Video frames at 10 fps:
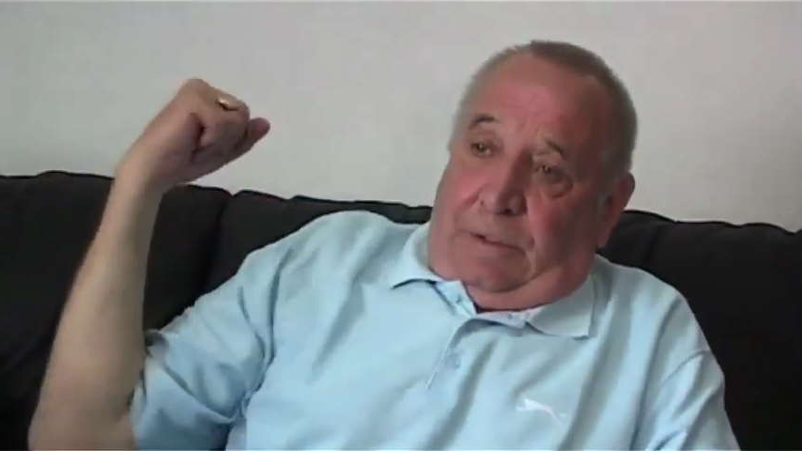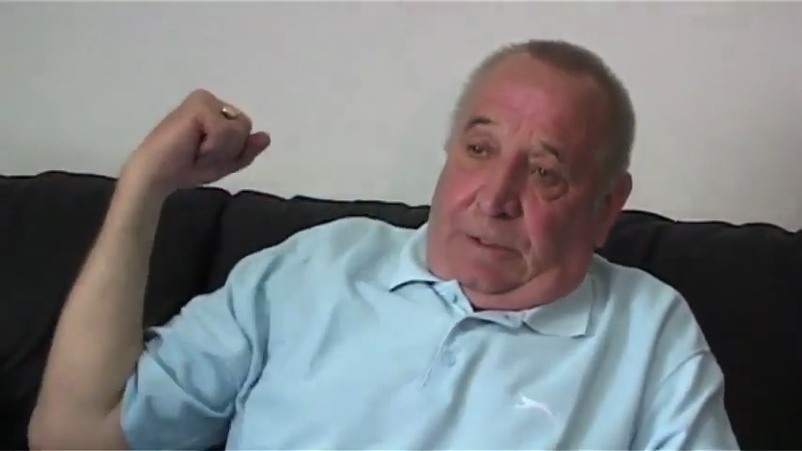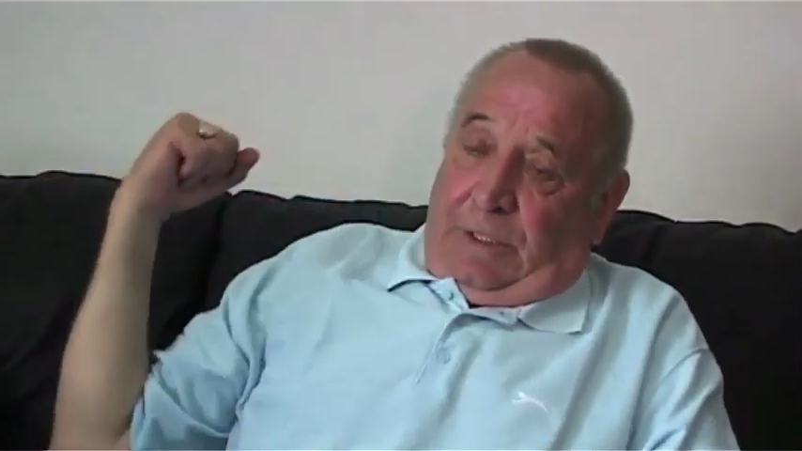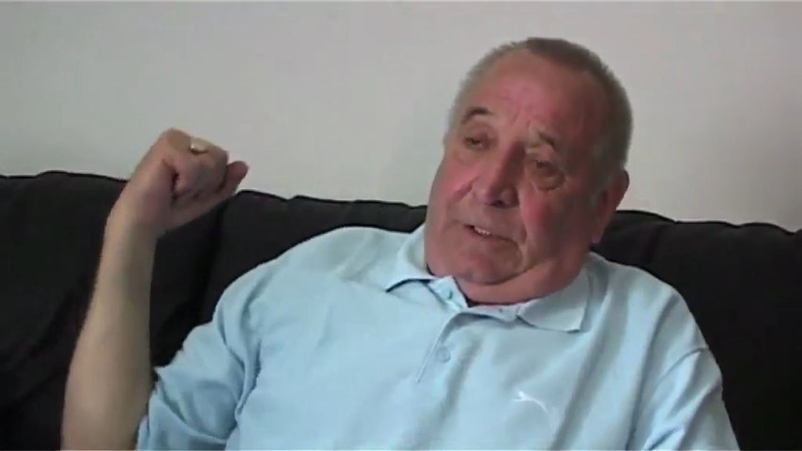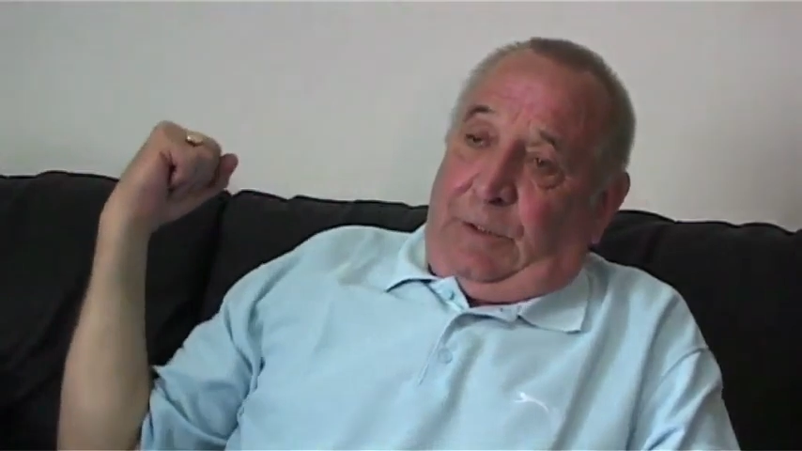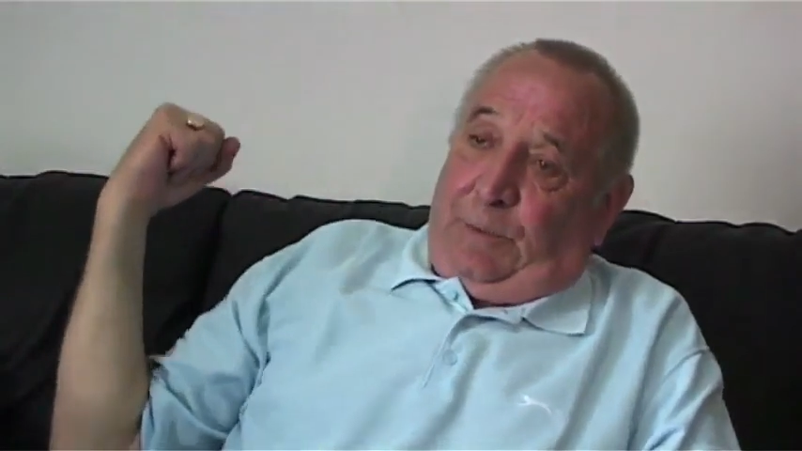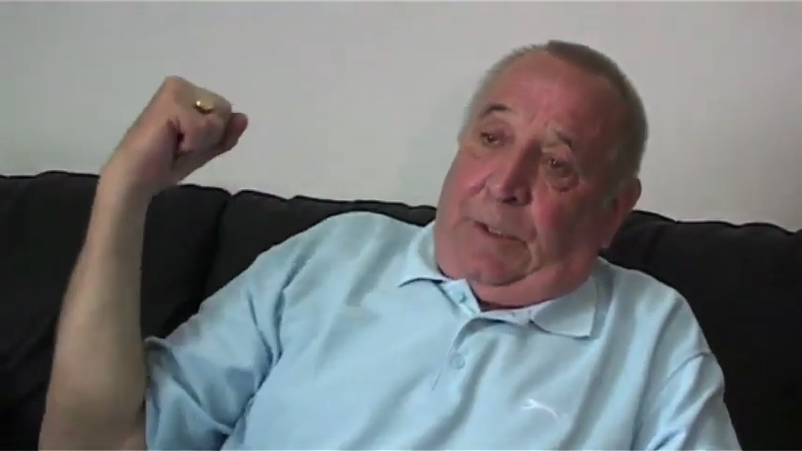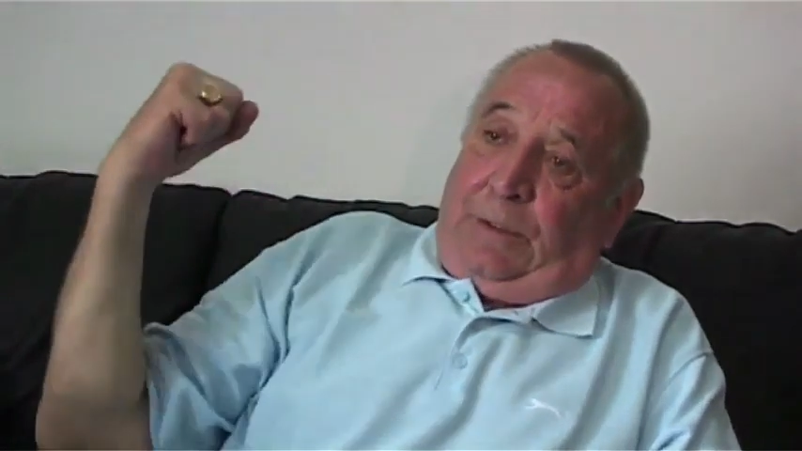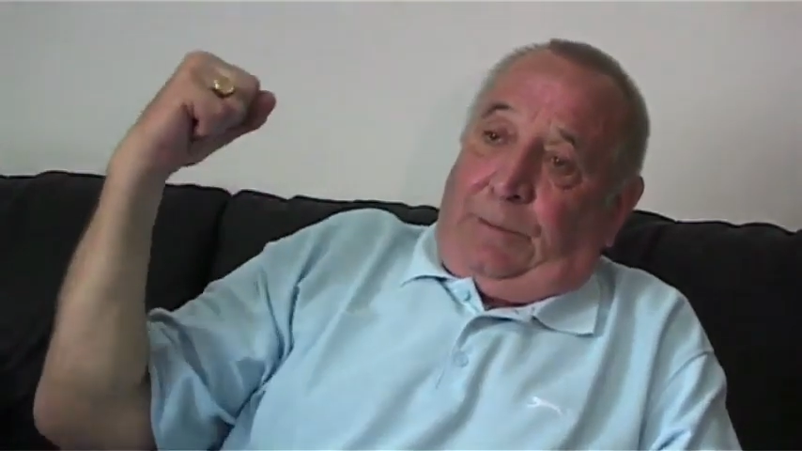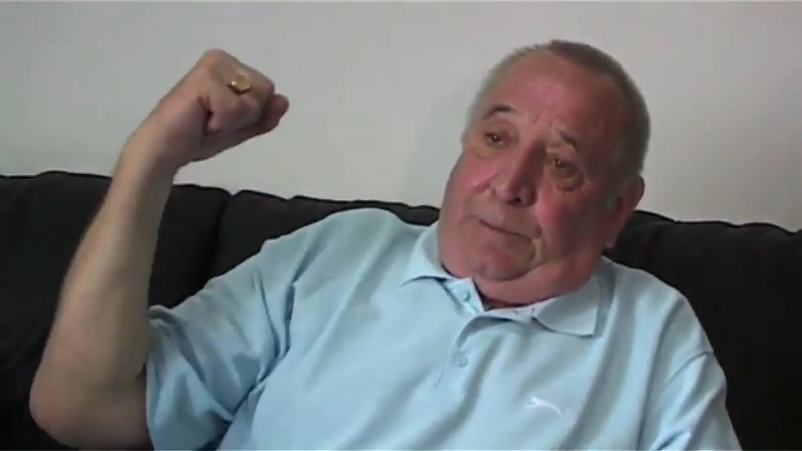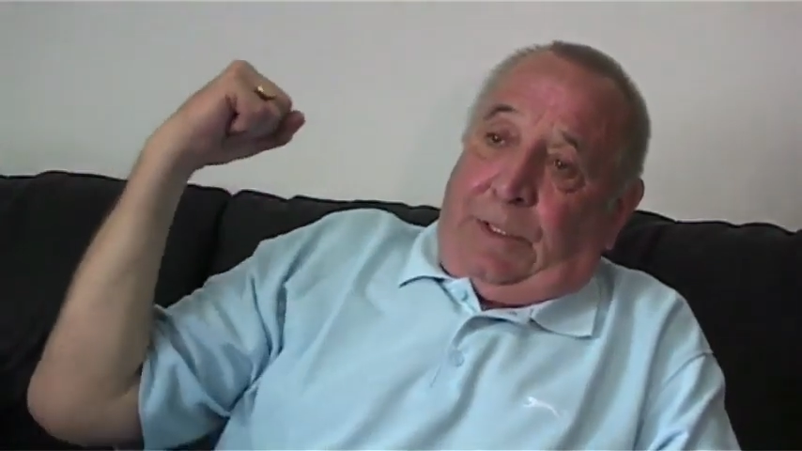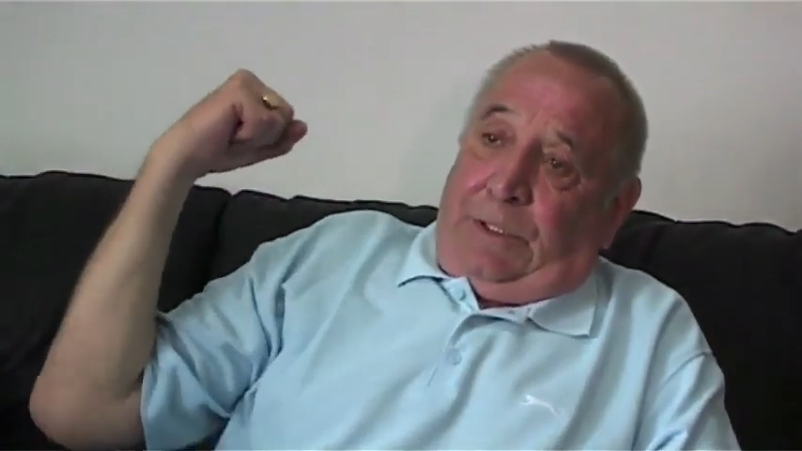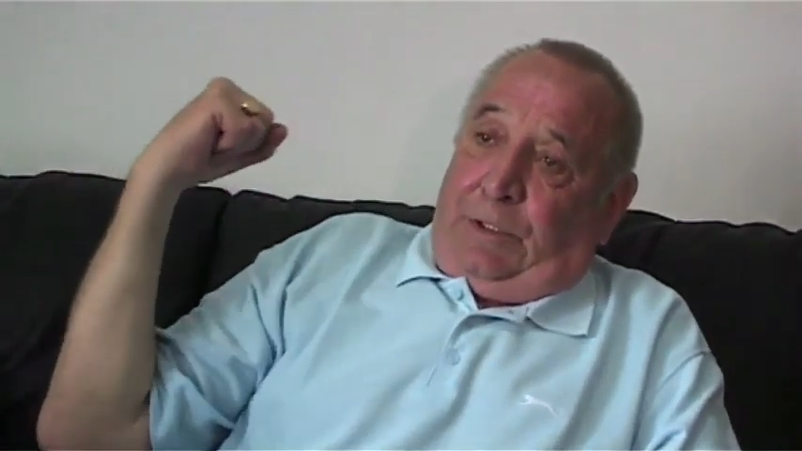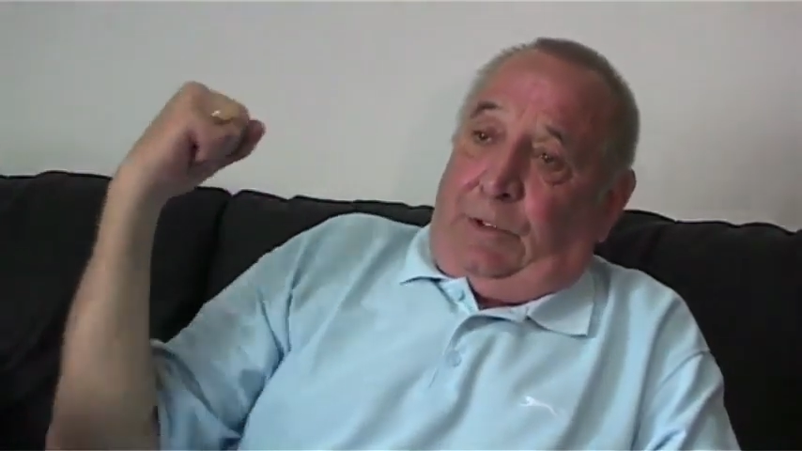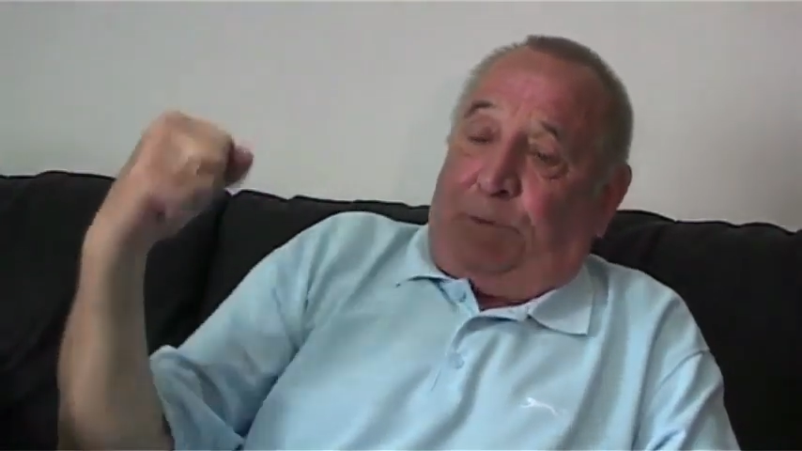drag on this bag of
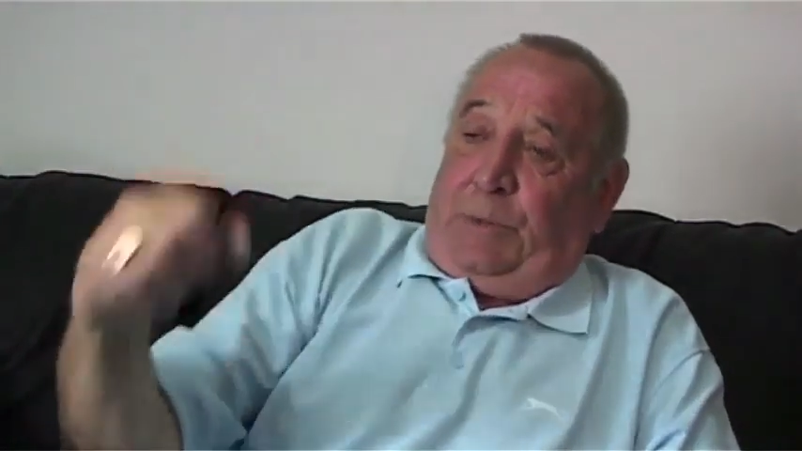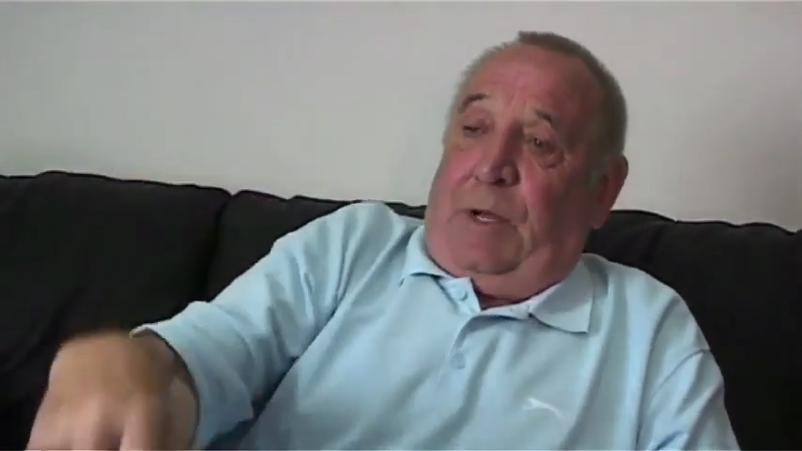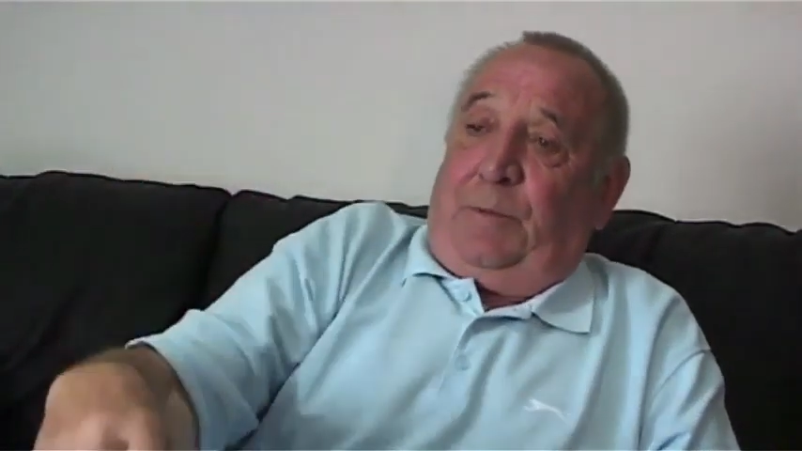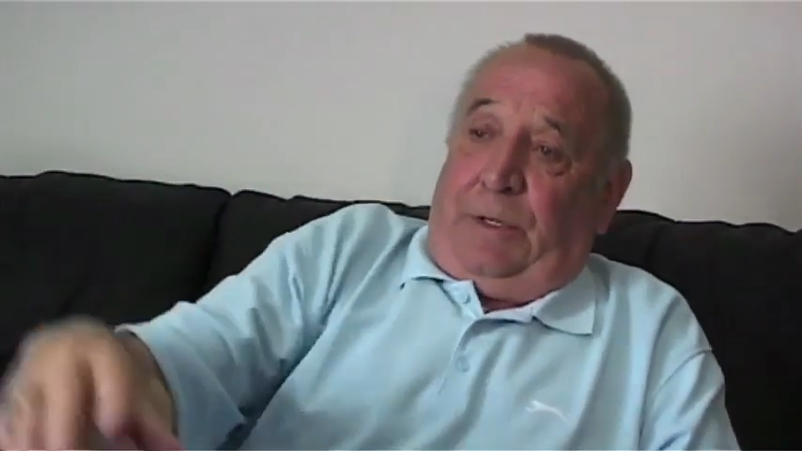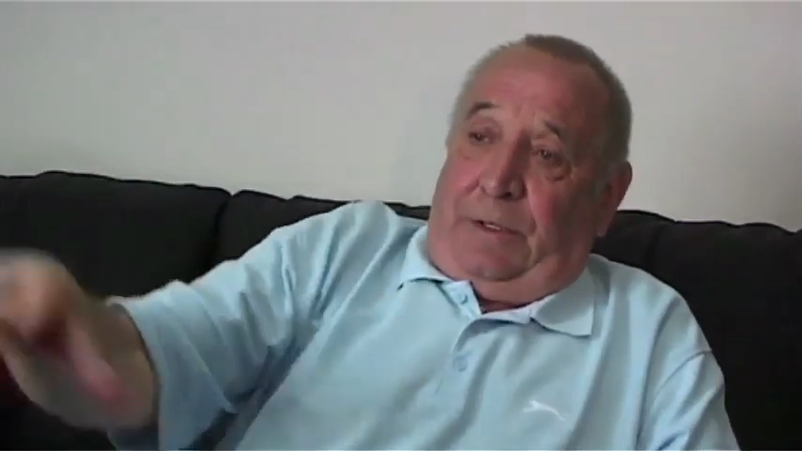tools behind me,